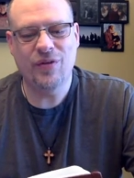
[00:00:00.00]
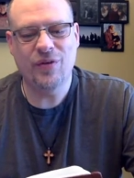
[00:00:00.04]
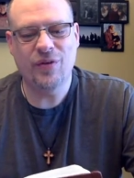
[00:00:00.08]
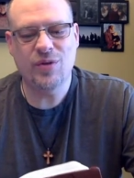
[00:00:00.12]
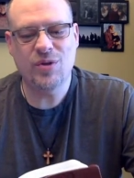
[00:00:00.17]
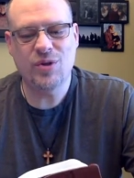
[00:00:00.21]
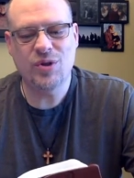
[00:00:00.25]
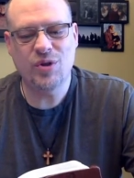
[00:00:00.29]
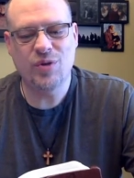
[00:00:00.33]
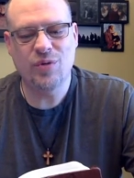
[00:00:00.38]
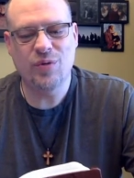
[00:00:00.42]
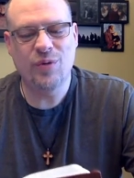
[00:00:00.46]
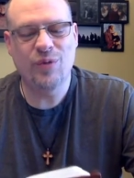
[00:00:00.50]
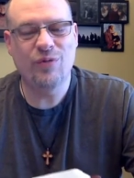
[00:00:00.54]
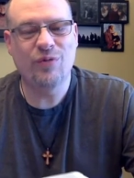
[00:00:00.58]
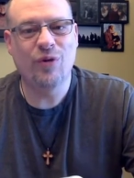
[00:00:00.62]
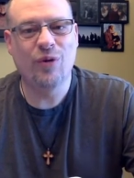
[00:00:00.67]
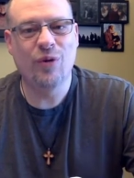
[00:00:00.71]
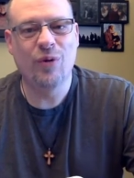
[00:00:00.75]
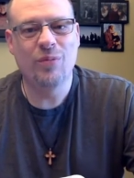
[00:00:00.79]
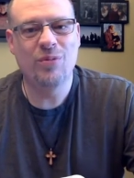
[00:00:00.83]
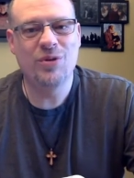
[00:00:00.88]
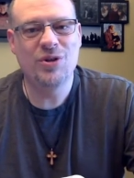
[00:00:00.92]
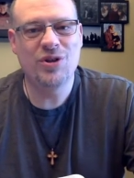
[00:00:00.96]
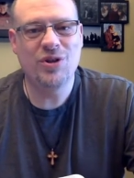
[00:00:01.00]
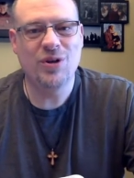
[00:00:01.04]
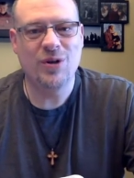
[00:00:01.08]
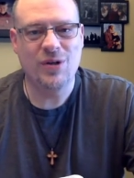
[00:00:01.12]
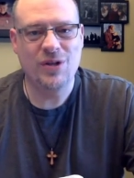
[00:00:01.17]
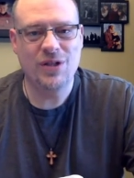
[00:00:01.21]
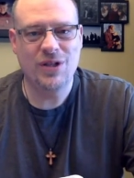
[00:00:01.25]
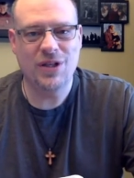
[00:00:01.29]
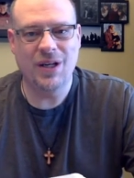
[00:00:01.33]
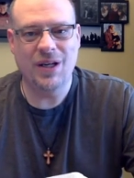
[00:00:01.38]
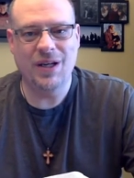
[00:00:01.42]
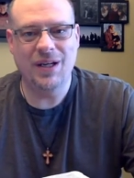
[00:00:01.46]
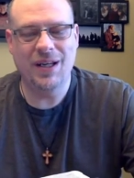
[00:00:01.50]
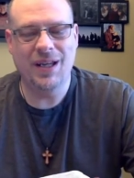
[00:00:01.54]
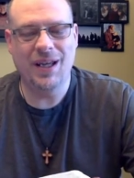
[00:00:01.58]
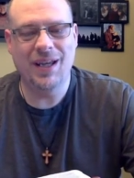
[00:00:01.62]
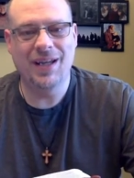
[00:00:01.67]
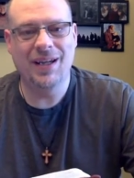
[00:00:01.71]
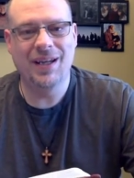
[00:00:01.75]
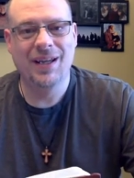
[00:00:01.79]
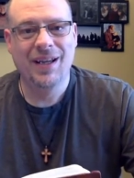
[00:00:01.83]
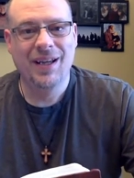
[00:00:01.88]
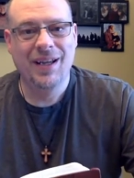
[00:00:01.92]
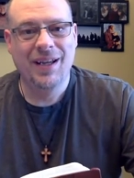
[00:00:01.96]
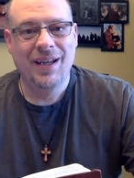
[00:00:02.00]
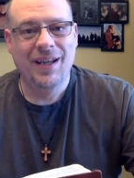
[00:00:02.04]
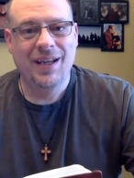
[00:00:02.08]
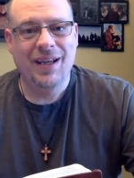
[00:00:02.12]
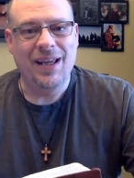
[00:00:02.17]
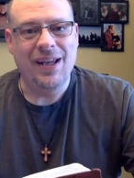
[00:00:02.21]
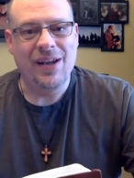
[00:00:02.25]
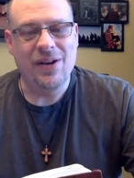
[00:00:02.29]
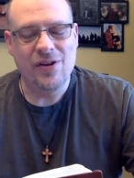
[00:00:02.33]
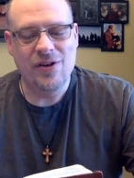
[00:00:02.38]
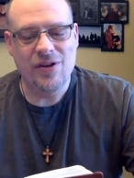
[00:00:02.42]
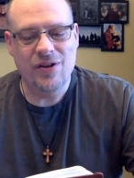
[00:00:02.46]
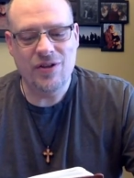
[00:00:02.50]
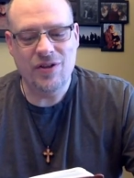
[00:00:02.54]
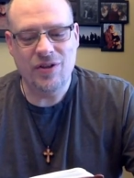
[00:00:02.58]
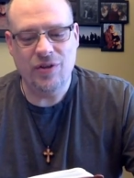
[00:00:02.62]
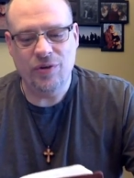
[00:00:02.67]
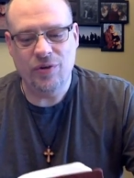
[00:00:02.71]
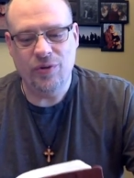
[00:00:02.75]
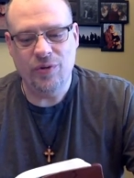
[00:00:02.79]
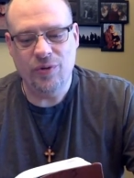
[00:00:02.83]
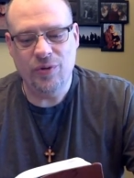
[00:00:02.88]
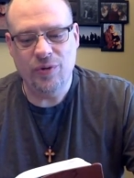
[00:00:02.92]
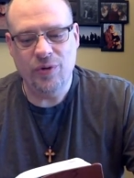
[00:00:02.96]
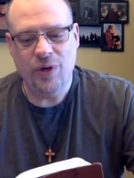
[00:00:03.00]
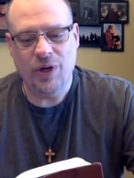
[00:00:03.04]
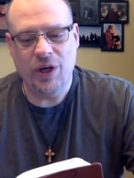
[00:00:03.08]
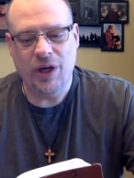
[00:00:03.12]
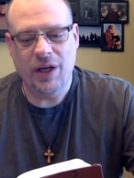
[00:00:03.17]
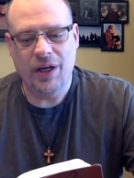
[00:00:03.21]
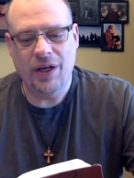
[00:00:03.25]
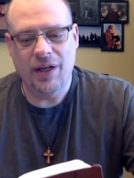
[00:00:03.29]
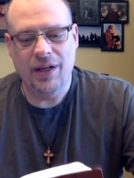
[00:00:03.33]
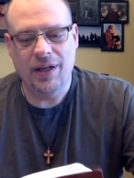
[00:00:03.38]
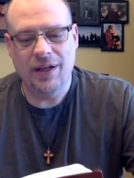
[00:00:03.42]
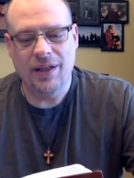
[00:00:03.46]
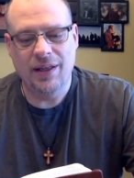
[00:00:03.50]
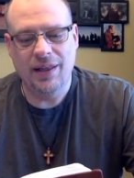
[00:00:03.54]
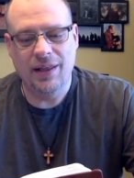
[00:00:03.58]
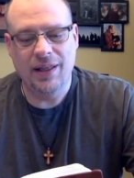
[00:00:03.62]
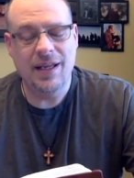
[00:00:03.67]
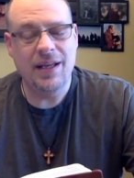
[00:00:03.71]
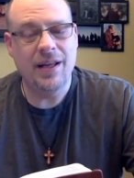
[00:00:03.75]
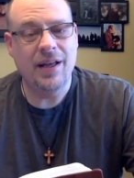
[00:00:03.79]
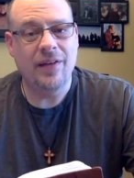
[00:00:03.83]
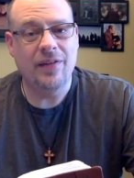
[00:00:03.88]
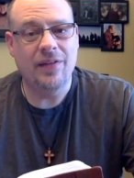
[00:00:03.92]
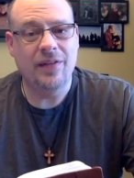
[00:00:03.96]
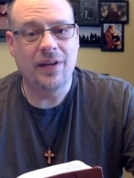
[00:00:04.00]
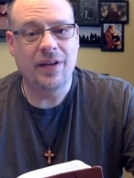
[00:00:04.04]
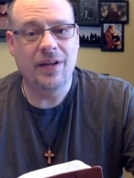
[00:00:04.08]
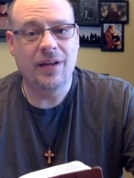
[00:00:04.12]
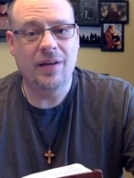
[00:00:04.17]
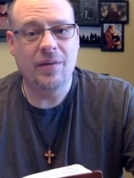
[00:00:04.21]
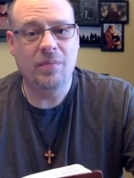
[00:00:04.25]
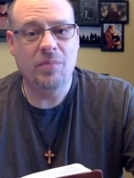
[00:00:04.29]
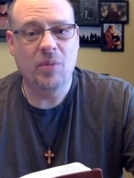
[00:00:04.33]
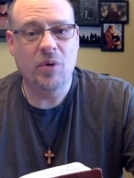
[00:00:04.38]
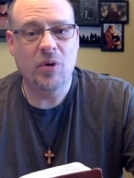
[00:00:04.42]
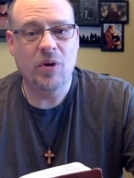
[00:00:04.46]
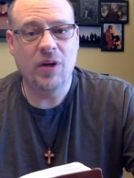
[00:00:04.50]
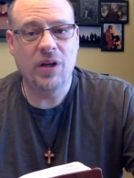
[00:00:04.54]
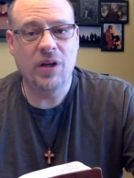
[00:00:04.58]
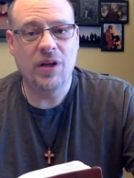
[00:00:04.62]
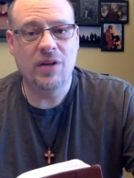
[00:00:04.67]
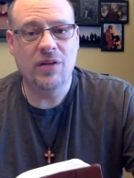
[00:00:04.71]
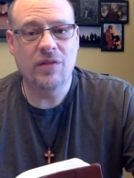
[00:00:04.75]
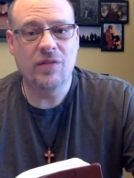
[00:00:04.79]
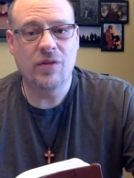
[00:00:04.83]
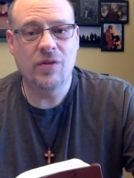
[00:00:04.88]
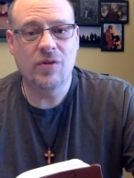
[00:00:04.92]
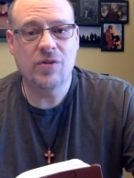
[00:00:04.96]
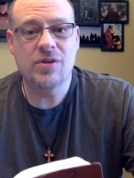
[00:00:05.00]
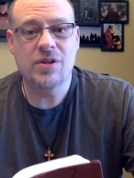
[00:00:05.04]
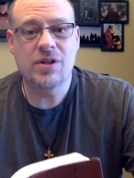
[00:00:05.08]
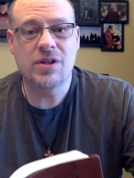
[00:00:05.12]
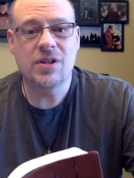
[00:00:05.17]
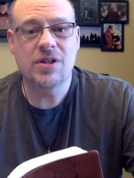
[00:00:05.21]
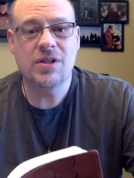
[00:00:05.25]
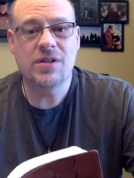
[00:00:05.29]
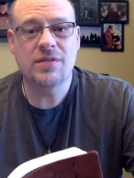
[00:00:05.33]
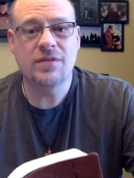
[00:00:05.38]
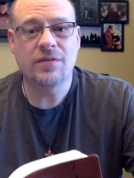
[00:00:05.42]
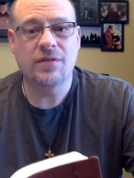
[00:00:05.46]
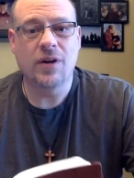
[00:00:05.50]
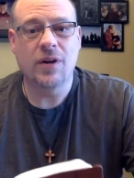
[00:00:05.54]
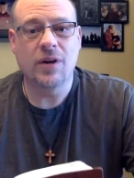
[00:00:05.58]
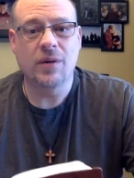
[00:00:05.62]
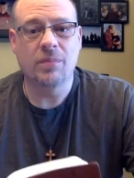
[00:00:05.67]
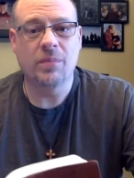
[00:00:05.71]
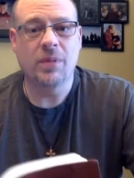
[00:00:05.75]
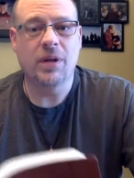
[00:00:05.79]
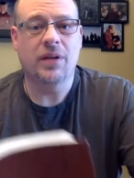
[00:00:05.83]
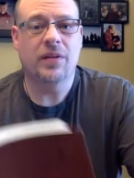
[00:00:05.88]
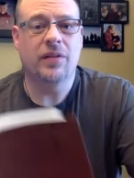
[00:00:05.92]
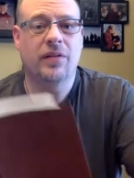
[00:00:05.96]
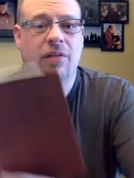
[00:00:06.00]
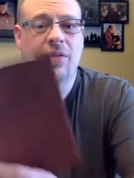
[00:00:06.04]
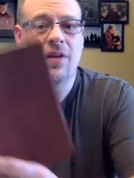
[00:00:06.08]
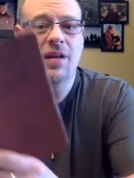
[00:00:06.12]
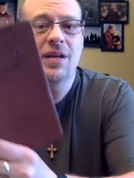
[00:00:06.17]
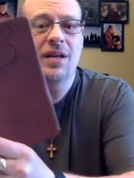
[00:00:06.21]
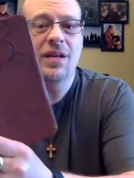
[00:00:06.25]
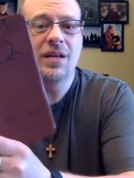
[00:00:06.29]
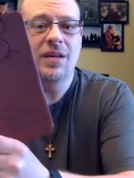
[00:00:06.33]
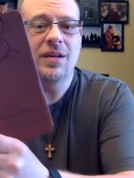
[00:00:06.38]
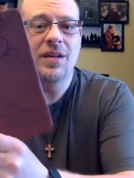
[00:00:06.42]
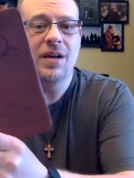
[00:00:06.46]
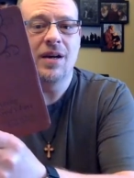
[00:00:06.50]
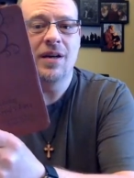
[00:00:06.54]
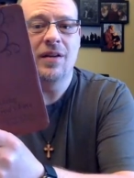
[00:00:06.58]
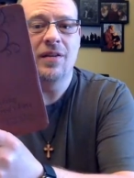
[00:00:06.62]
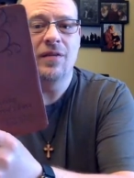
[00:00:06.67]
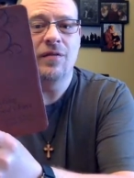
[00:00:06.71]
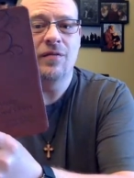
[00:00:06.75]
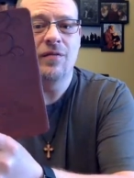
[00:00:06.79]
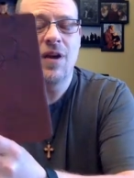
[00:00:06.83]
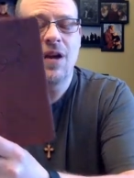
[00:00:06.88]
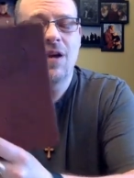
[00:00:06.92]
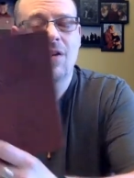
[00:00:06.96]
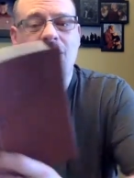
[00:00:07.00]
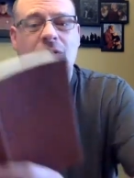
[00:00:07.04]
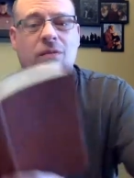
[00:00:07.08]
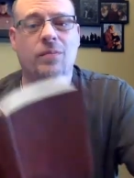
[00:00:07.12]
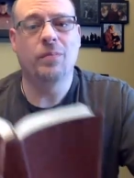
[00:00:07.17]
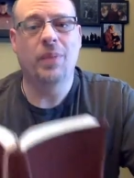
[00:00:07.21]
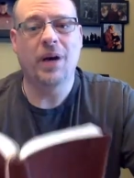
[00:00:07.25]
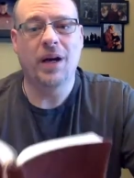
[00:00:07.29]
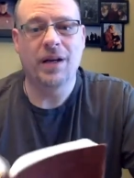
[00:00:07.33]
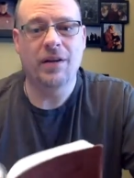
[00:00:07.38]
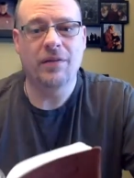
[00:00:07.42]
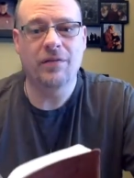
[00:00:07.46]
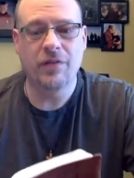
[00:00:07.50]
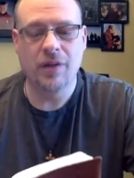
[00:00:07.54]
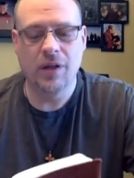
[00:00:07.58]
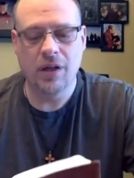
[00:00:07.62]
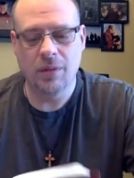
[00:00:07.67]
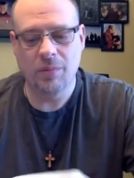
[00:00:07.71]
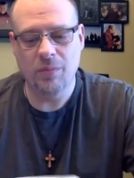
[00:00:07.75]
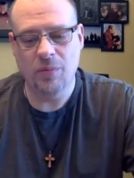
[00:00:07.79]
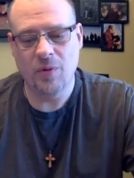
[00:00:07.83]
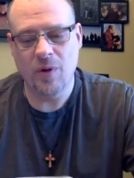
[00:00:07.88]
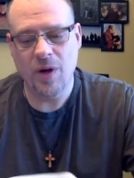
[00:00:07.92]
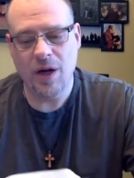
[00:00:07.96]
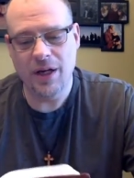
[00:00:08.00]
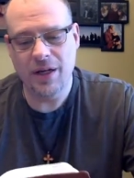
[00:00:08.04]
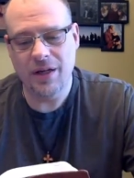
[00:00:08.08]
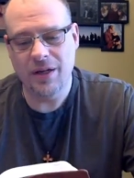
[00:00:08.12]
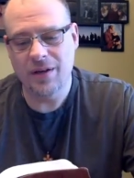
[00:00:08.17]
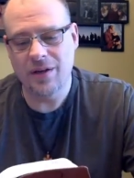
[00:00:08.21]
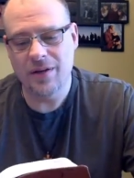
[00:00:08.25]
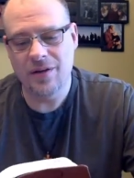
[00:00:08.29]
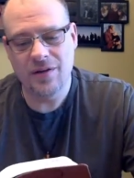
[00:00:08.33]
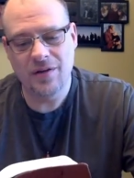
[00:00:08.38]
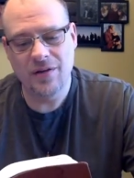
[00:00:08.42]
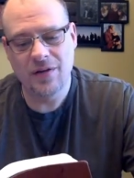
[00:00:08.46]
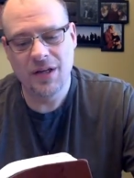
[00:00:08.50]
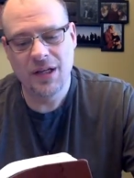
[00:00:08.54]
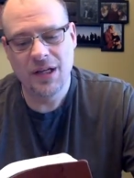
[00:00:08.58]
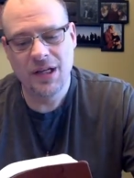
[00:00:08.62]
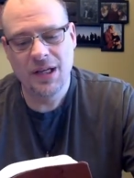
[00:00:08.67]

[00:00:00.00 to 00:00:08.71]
Christian Reformed Church again, here to uh, lead us in morning devotions from Seeking God's Face by Philip Reinders.